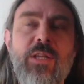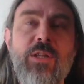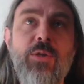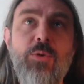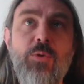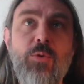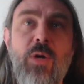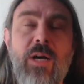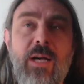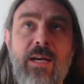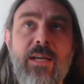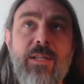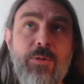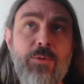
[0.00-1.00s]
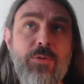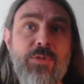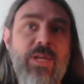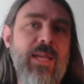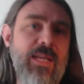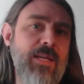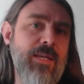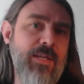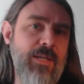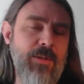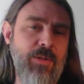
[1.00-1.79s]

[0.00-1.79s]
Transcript: you take